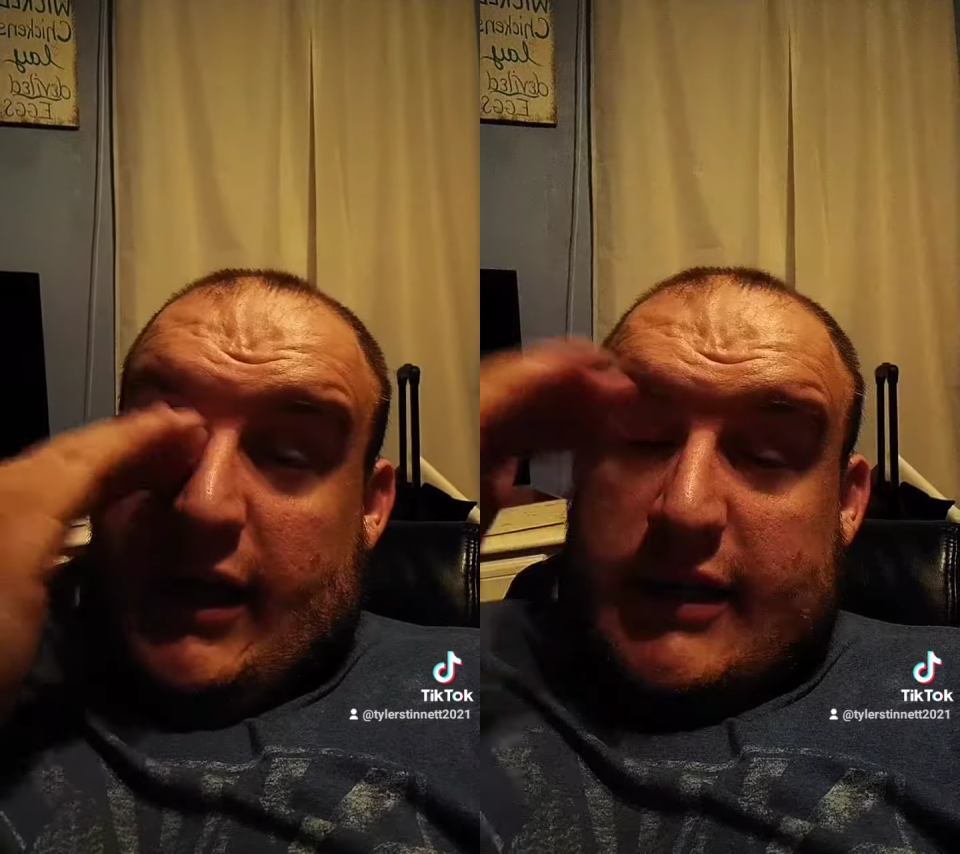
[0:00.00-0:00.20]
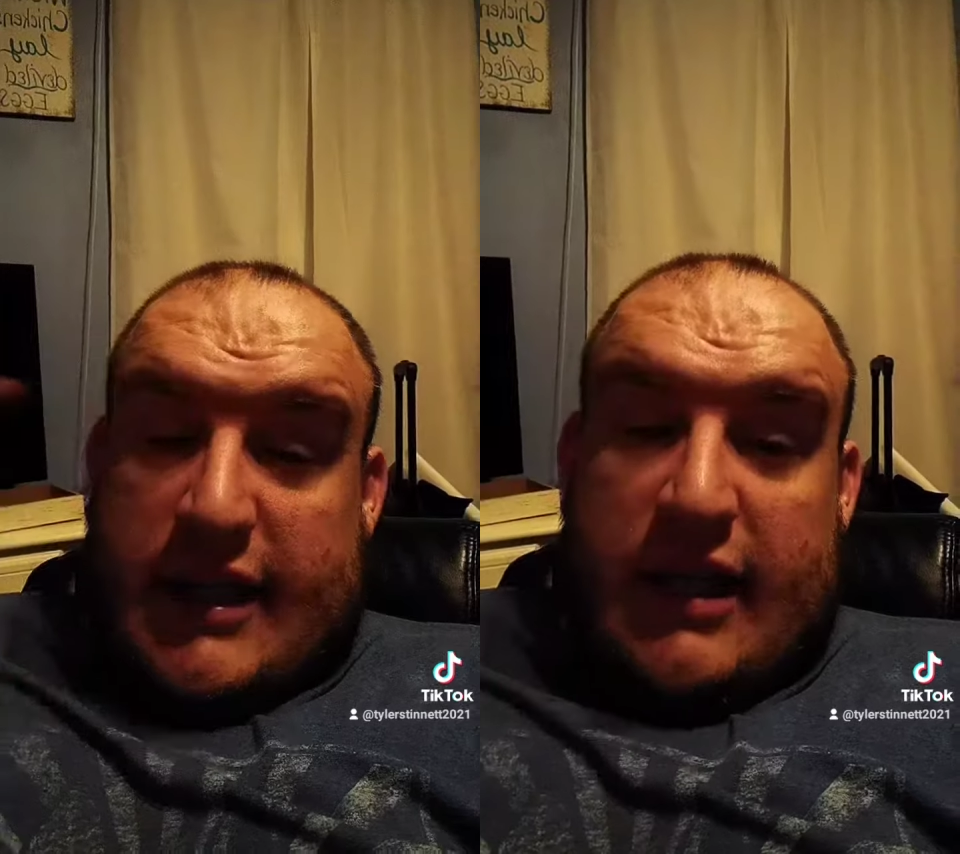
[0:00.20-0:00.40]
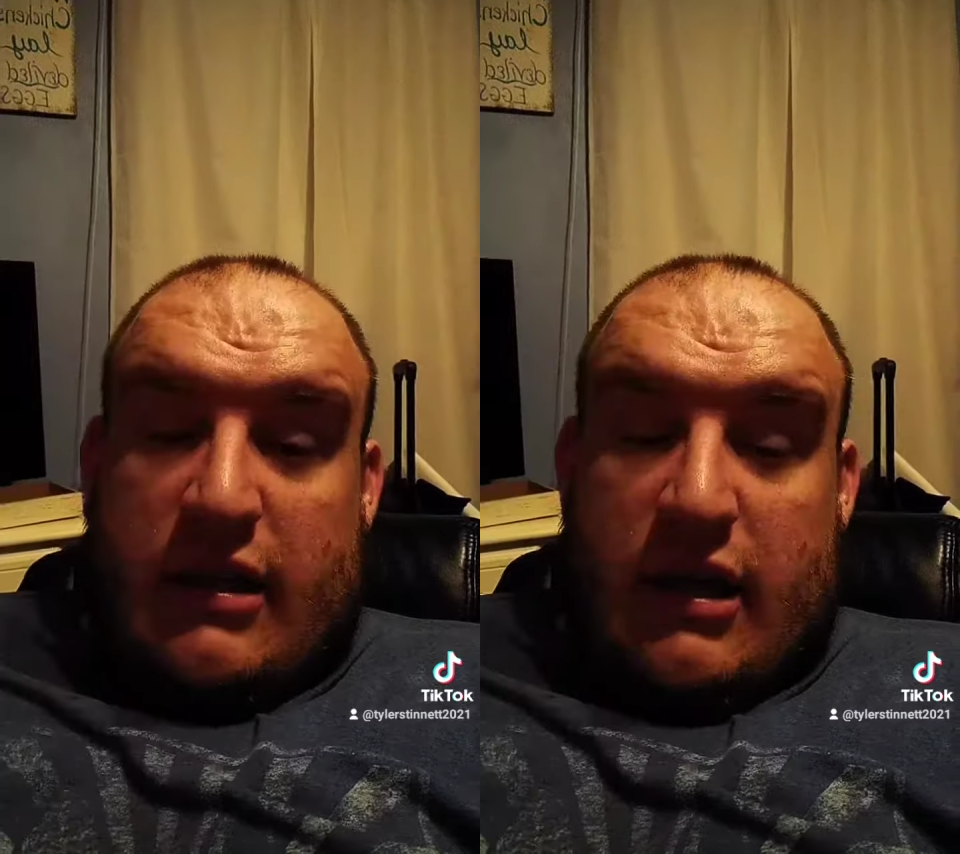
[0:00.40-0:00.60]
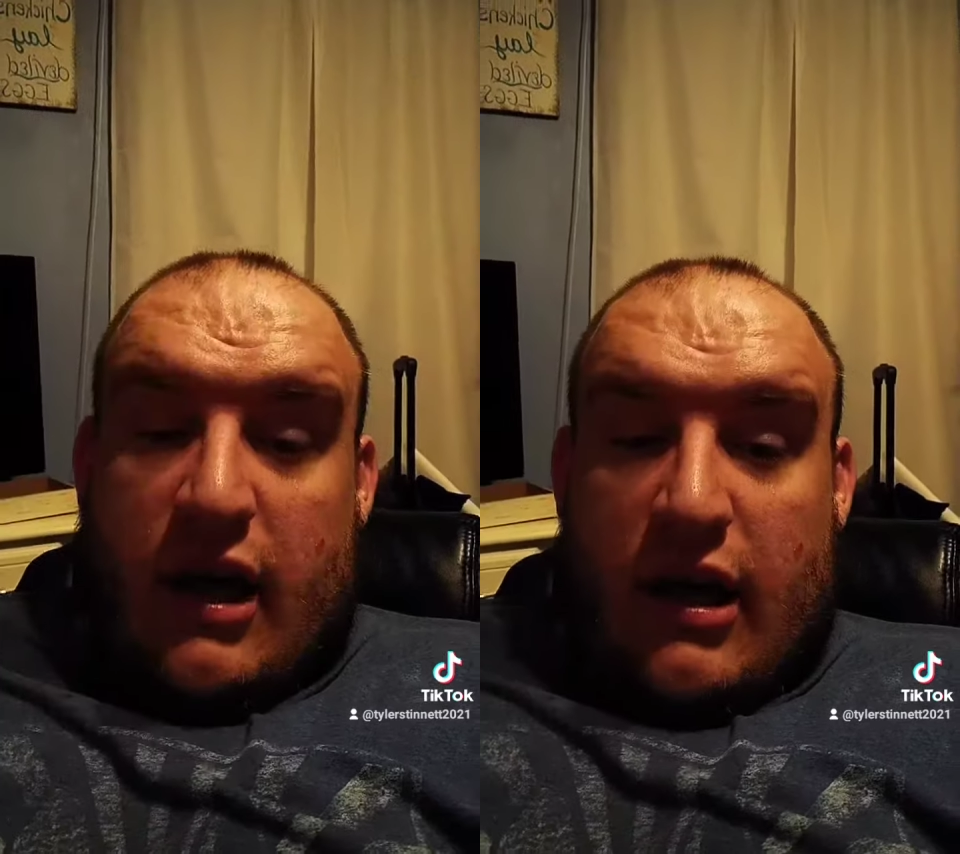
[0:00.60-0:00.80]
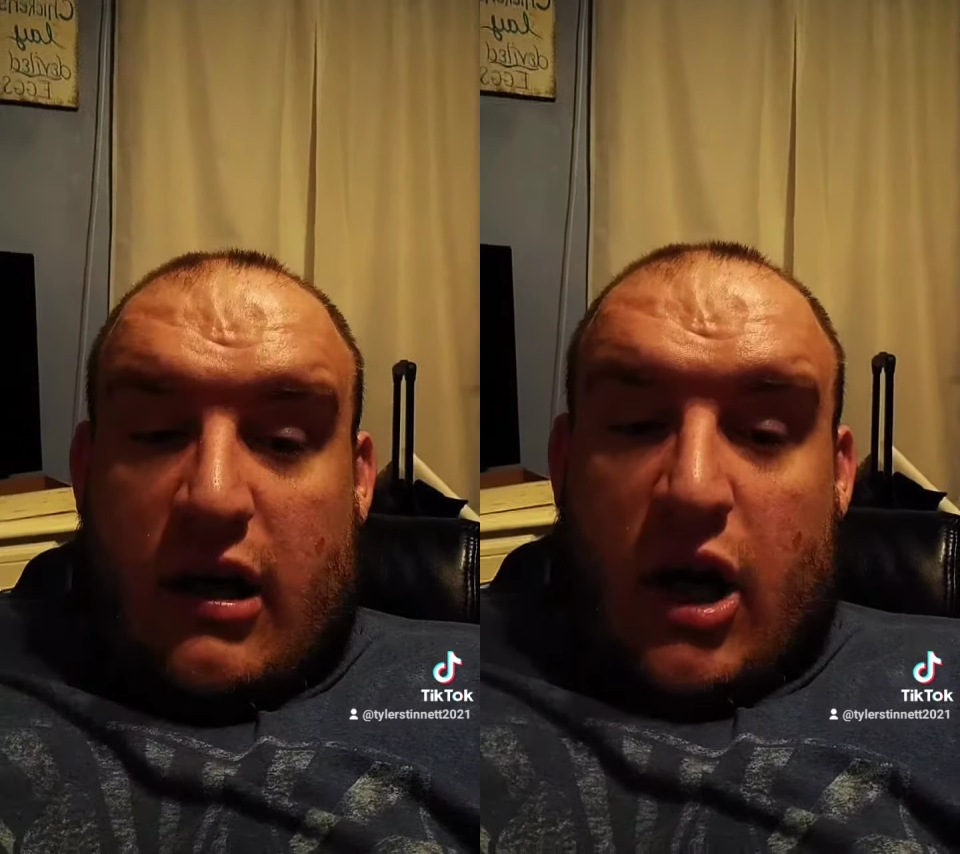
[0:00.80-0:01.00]
is that
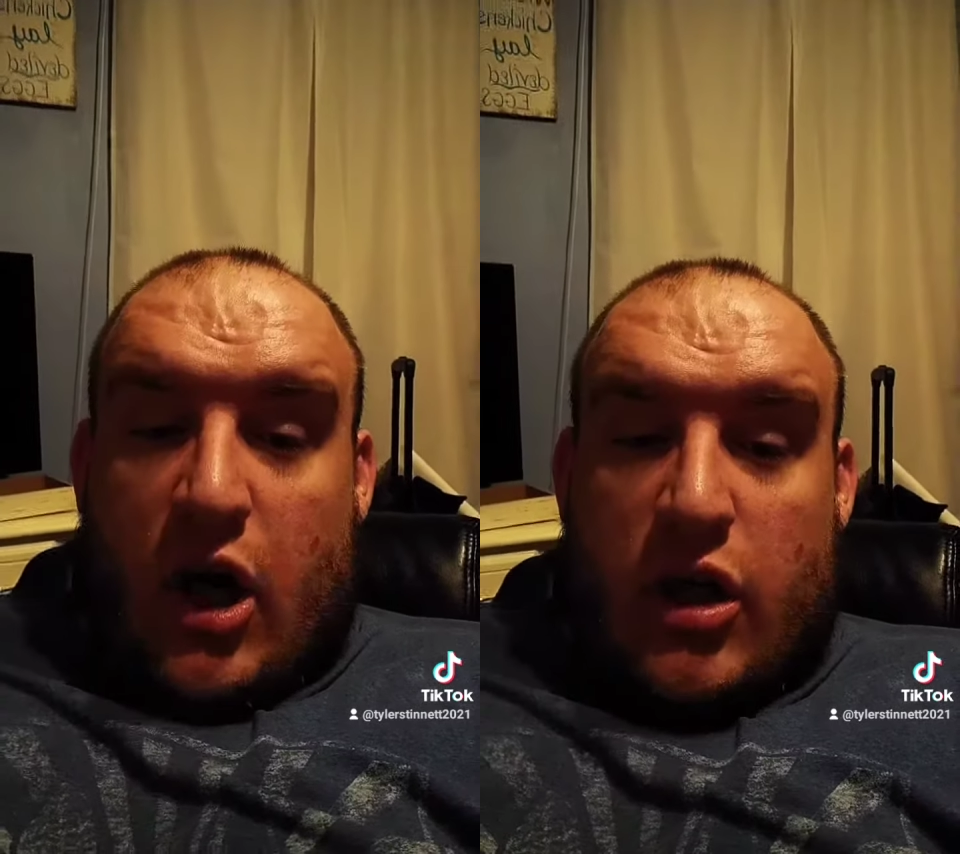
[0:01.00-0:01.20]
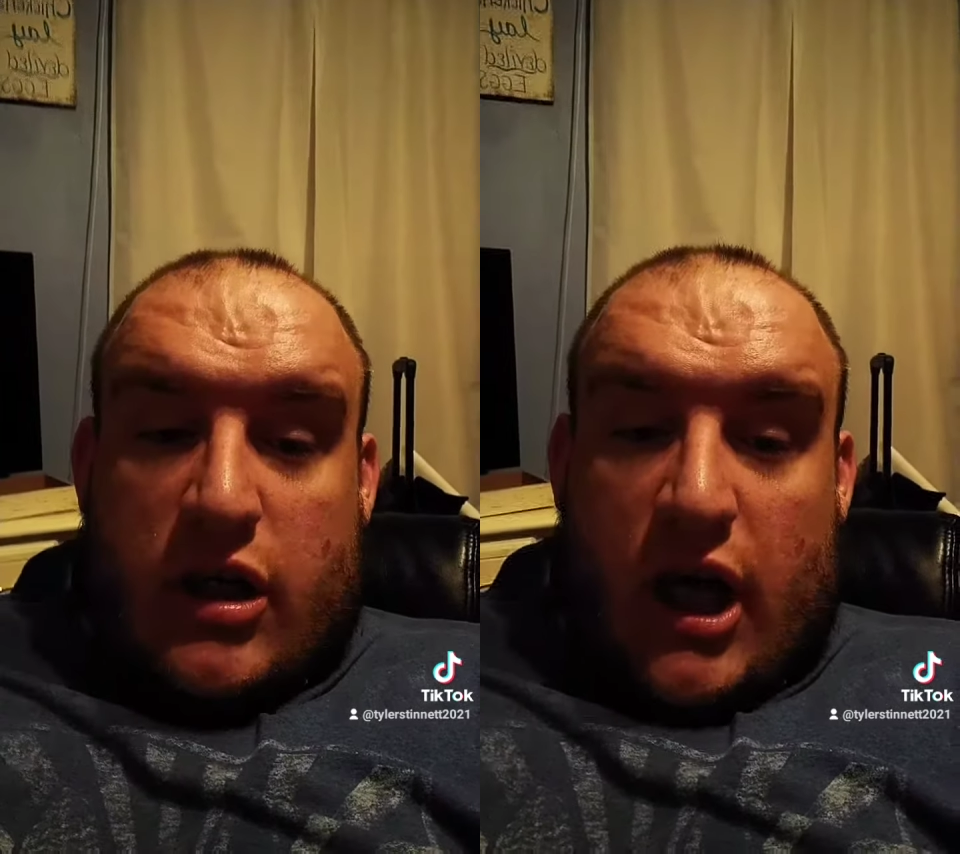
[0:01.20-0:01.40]
not all